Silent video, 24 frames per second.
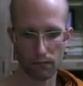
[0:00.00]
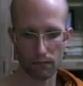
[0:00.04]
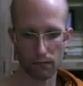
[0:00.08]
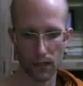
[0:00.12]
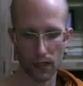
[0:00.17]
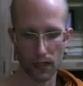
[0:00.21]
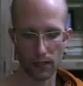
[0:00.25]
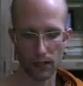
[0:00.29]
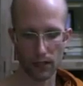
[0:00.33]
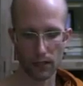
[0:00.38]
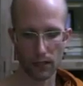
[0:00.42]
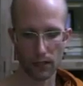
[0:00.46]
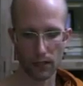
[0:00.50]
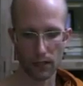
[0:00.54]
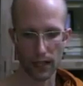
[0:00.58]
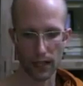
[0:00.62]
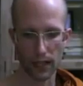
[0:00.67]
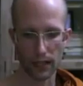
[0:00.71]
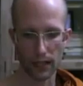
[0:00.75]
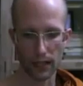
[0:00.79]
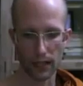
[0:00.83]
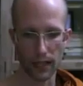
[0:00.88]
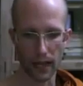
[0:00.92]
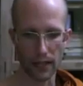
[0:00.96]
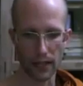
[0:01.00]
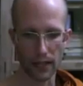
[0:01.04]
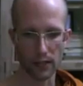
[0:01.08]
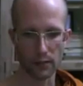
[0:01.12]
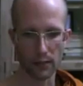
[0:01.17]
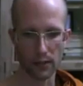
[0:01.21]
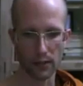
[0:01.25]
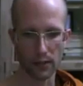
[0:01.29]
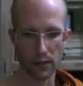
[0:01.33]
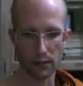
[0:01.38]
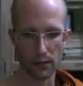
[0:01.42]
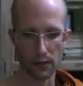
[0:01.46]
the underlying
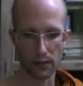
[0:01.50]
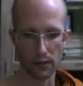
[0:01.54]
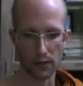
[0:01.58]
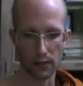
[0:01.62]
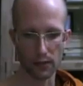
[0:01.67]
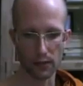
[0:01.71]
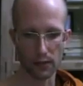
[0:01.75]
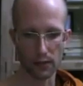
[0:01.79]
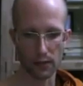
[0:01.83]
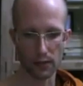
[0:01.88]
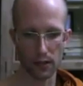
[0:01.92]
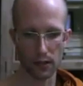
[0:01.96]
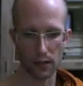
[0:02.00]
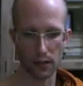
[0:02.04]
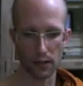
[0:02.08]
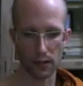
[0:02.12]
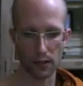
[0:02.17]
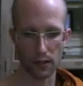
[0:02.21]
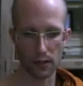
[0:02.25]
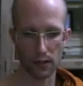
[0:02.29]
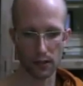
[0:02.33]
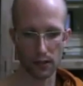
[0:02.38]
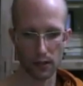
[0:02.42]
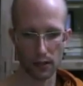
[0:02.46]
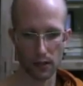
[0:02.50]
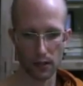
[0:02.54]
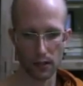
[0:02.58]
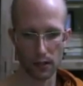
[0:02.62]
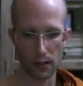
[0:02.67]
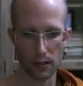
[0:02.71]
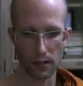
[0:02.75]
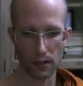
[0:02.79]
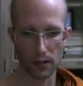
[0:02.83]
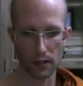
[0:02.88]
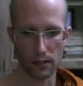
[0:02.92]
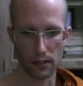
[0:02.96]
attachment, which
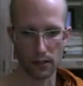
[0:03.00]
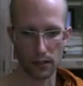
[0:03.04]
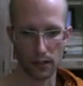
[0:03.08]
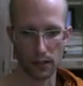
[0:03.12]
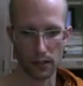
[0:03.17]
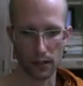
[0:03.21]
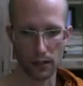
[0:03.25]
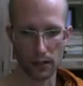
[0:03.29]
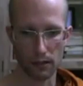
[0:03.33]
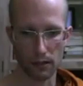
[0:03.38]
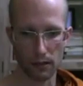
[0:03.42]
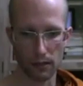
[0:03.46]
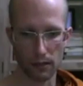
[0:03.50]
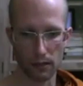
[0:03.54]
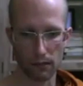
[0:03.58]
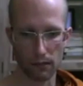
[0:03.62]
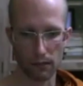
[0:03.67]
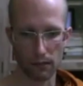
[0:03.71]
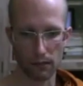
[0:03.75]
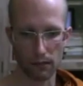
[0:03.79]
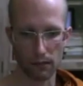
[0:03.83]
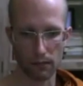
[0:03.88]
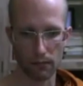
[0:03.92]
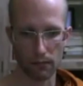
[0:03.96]
is um,